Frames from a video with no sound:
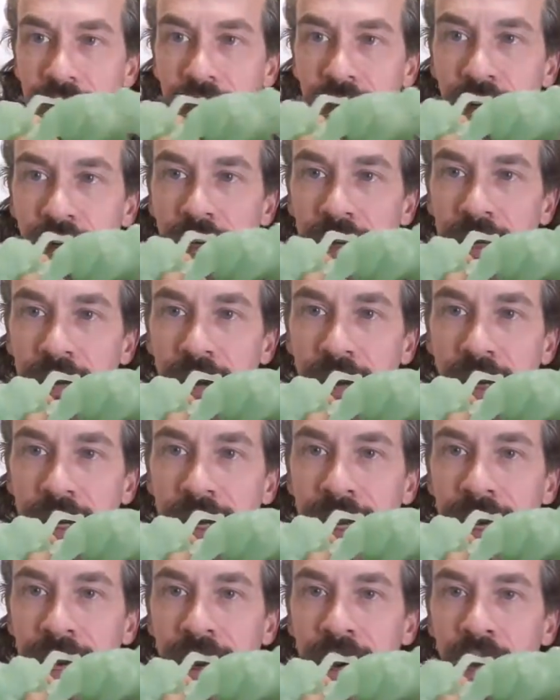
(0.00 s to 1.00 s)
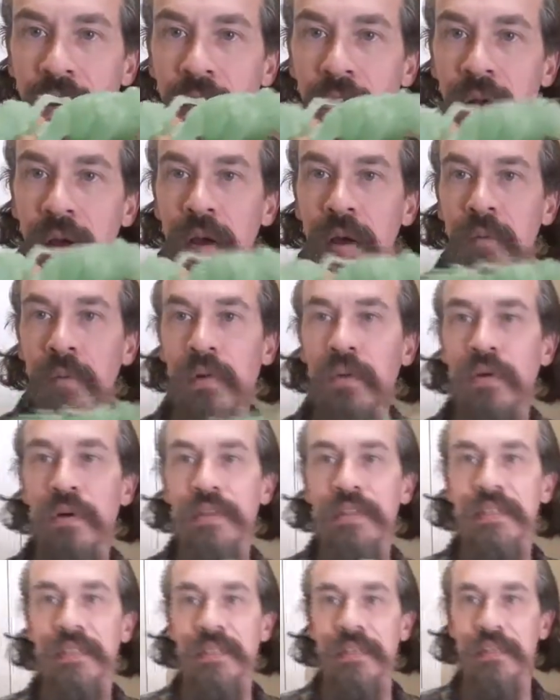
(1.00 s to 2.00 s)
dirty right now, but
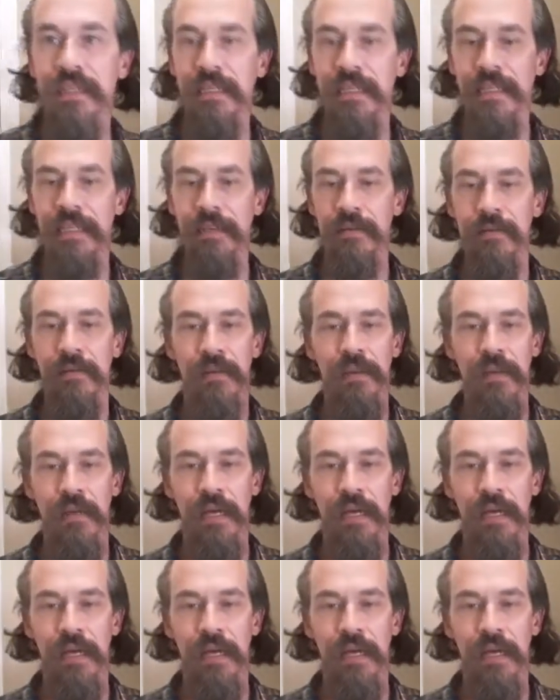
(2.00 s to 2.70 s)
once it's clean,